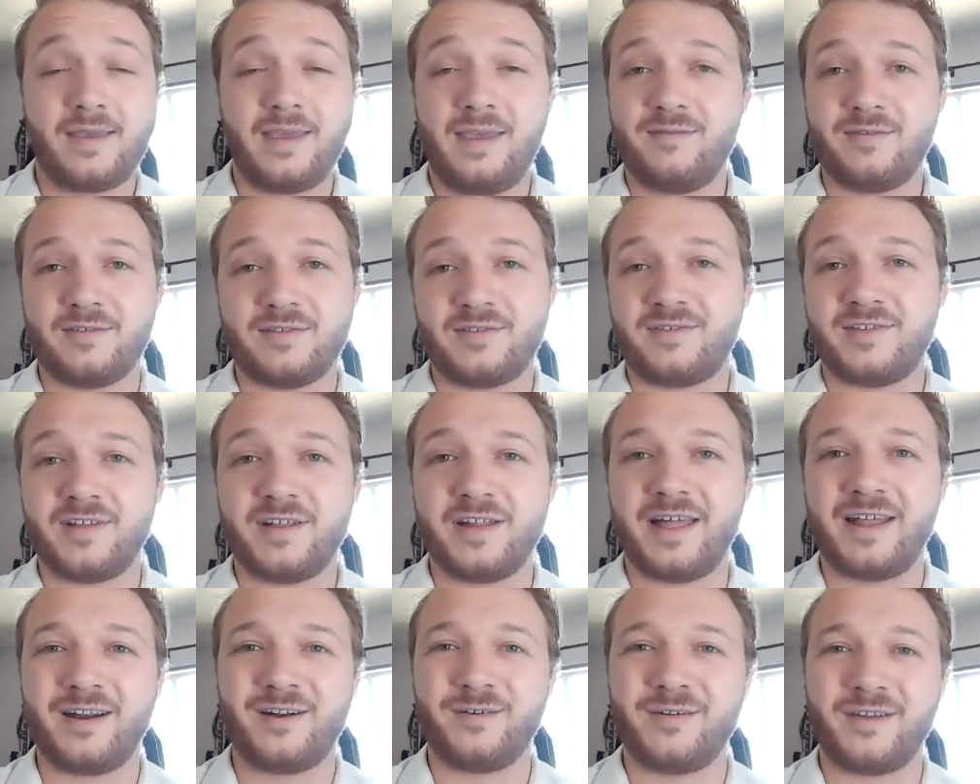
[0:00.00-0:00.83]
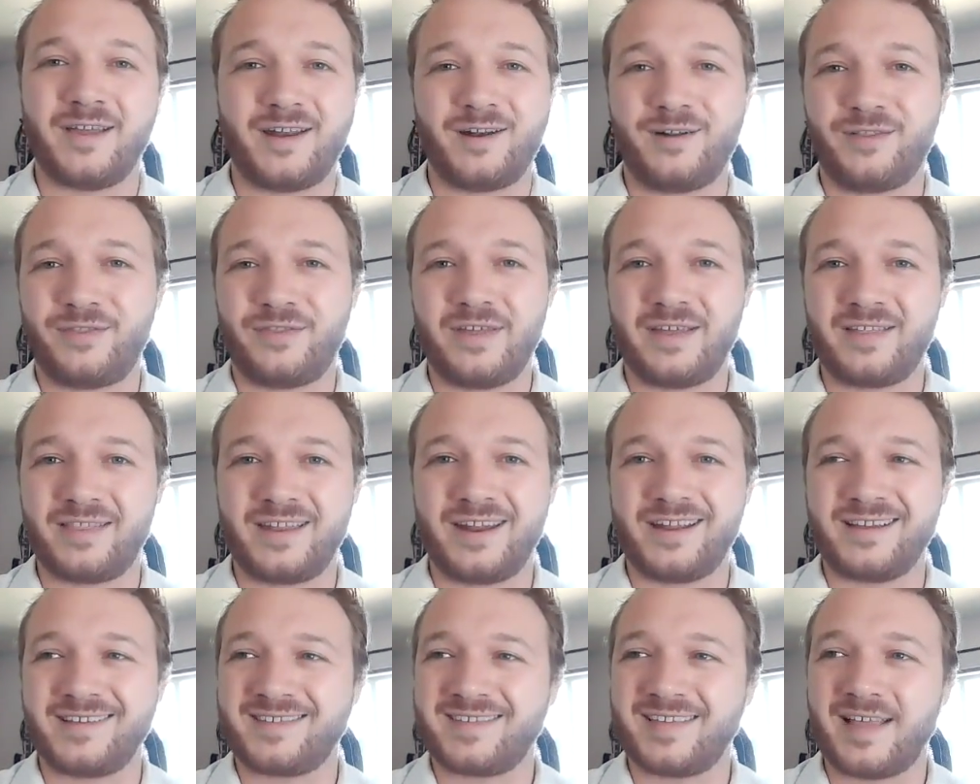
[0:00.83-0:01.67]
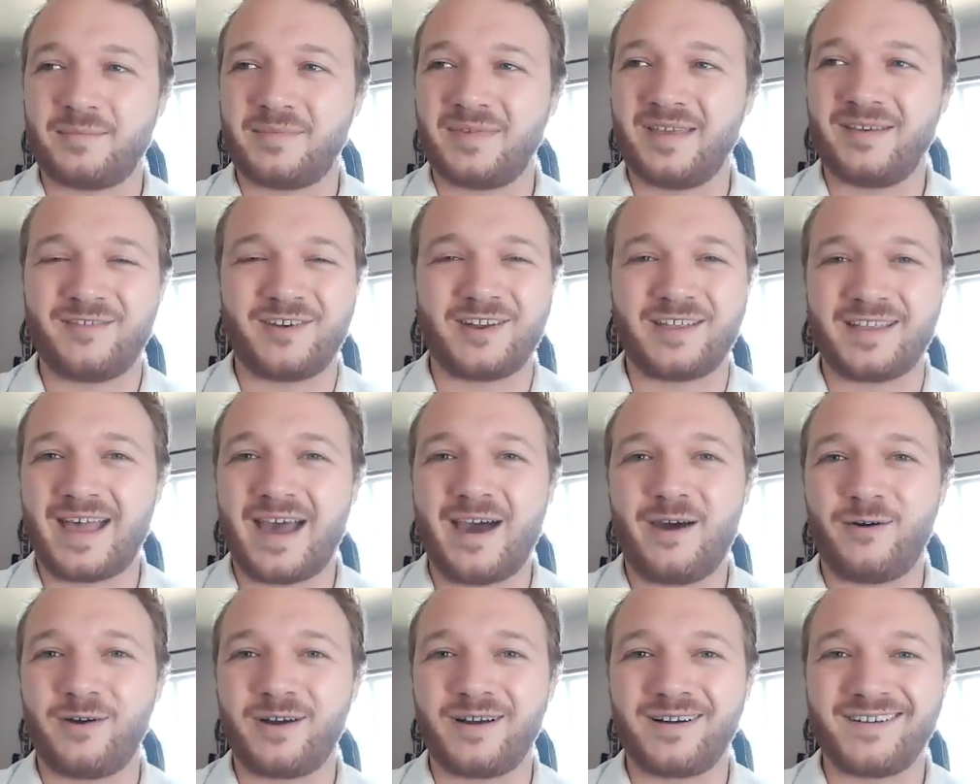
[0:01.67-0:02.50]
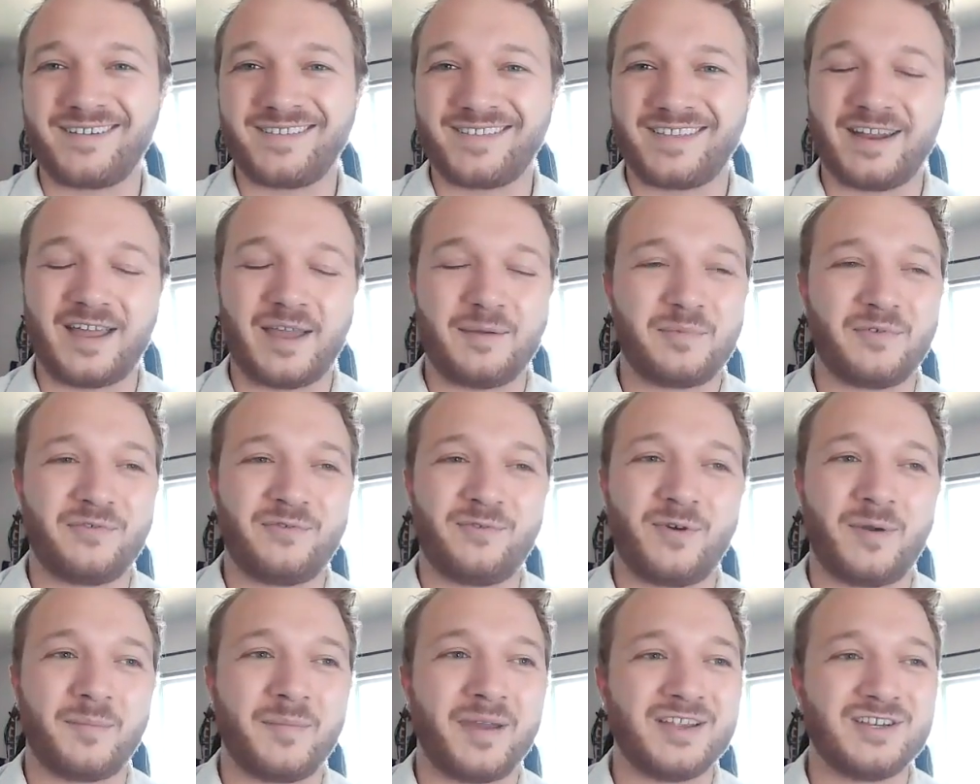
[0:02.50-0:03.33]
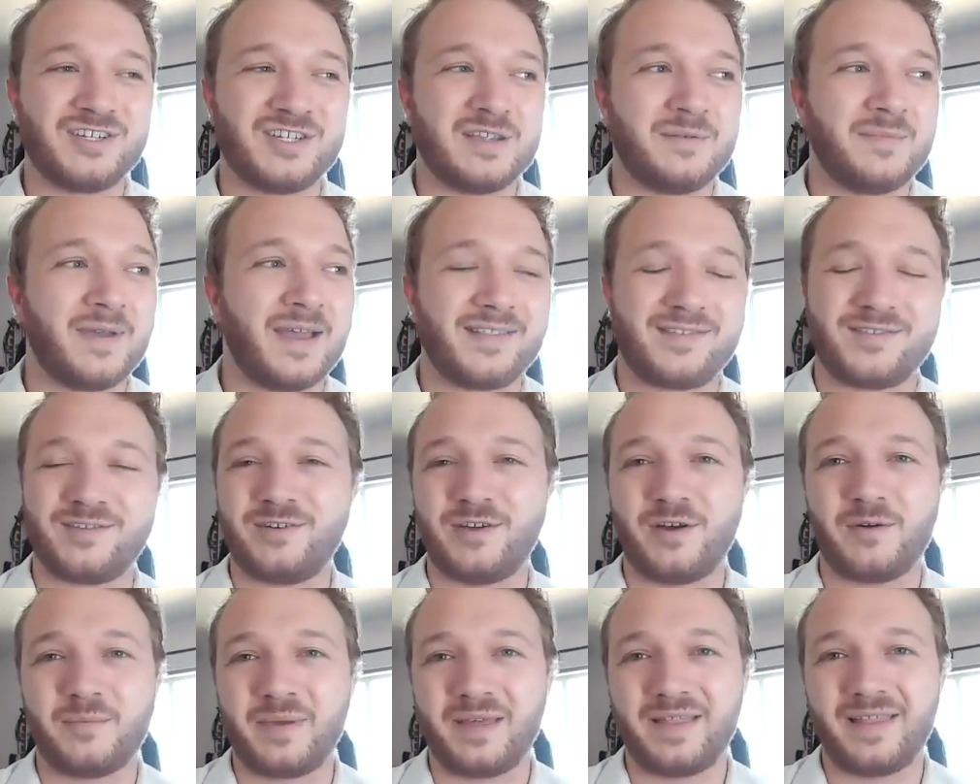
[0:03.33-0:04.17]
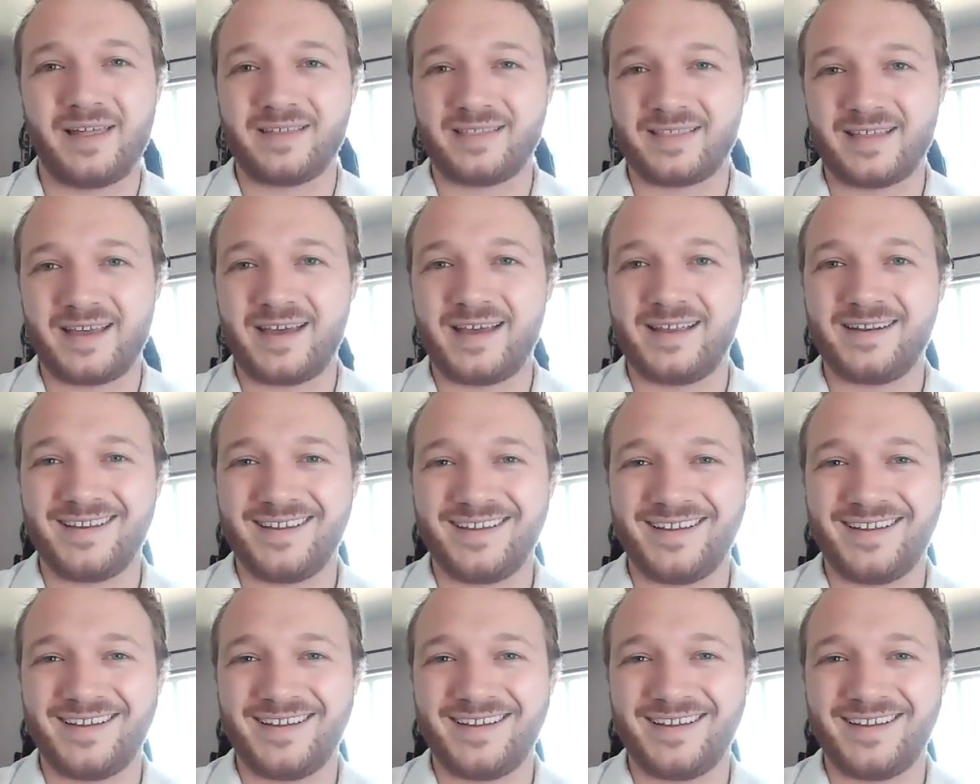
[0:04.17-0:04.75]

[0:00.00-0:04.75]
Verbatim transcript: Even still, I don't I don't think that I slept even an hour the night before my GMAT. So don't be like that.